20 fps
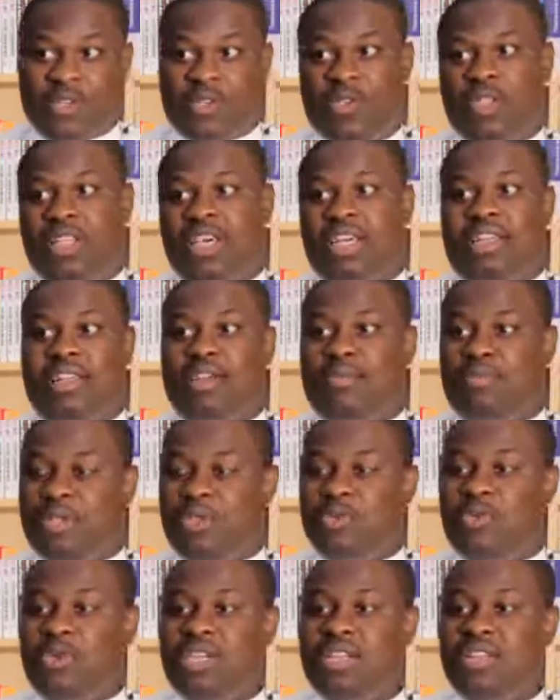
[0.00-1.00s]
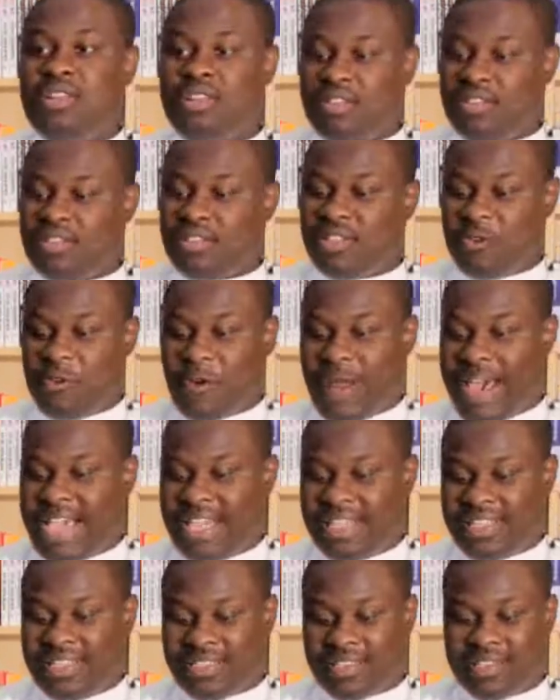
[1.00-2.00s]
so that between the
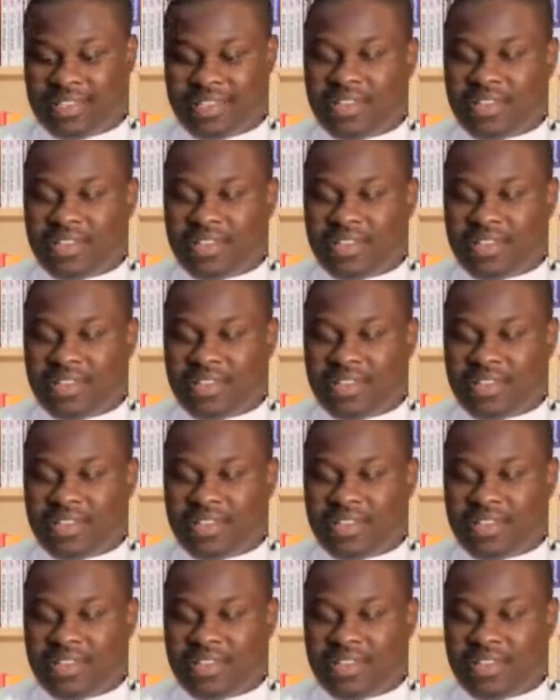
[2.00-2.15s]
ride,